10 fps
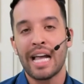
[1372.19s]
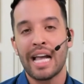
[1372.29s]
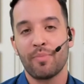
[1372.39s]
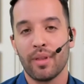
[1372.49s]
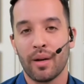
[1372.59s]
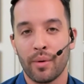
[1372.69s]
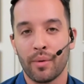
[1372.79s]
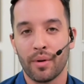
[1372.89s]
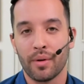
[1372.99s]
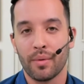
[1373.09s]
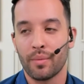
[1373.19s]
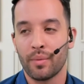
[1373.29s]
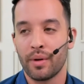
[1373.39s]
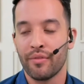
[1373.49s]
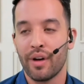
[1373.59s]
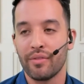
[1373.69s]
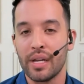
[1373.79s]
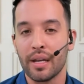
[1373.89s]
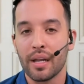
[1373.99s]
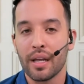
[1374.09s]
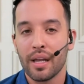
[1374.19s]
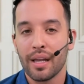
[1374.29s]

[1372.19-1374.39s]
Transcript: expo that we were involved in.